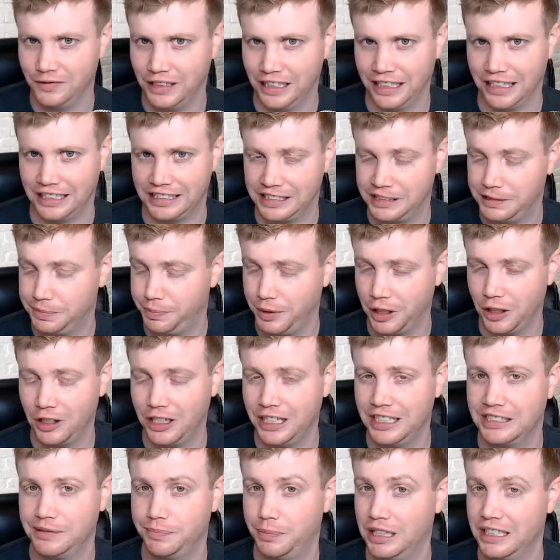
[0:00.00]

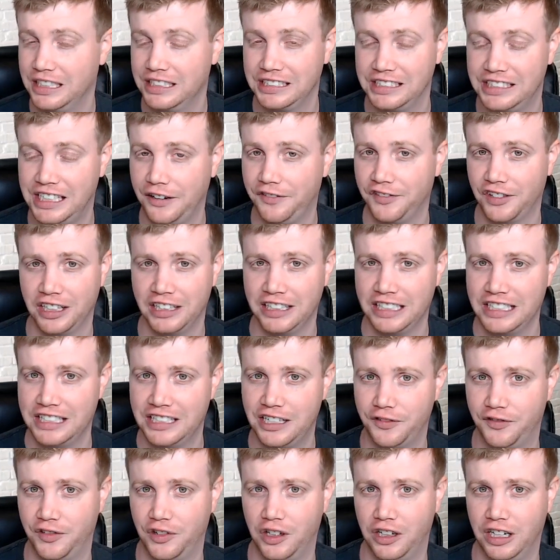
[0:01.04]
experience, but it is definitely
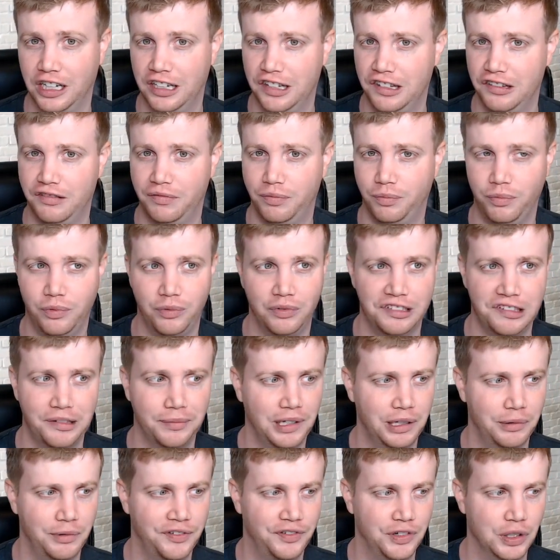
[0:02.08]
different, and it's
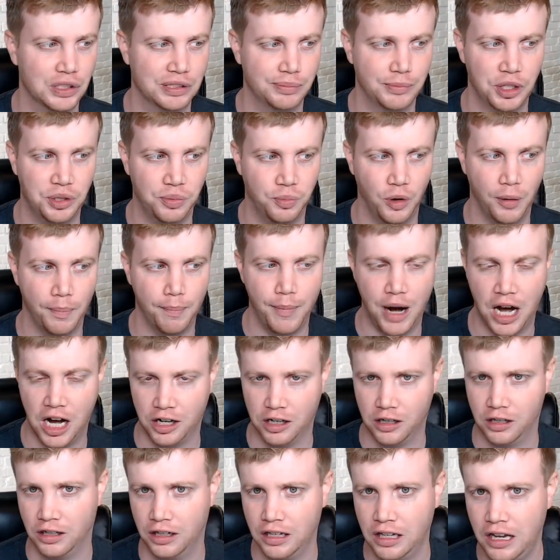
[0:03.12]
something we feel is much more
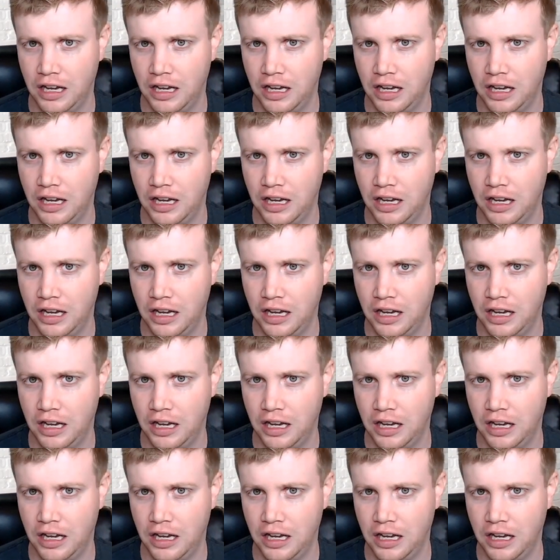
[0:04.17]
modern,